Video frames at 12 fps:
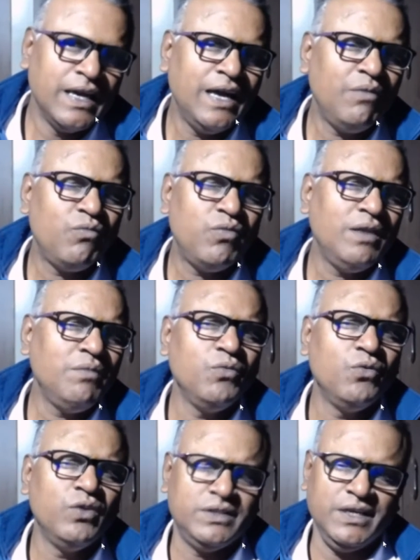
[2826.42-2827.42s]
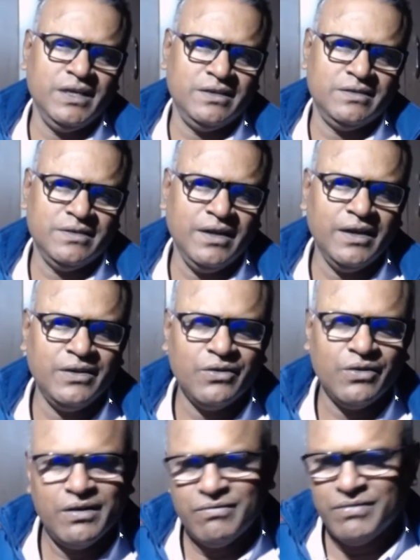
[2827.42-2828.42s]
And one more thing, I
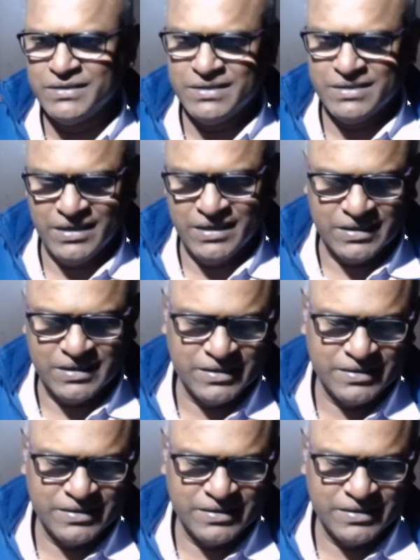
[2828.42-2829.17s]
always think,